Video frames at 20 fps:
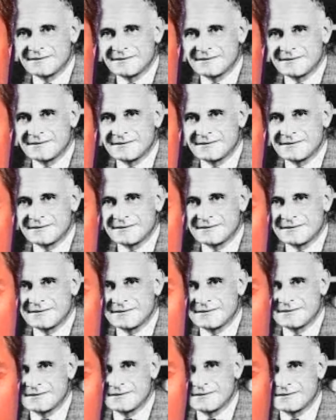
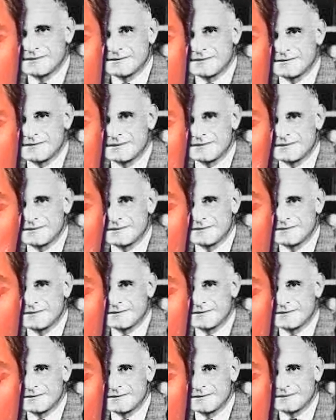
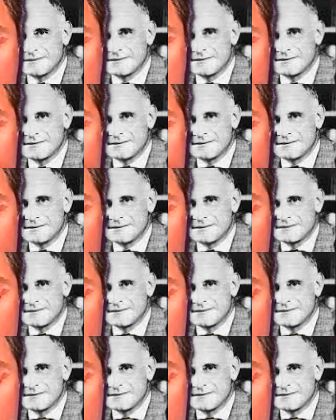No words are spoken by the person on screen.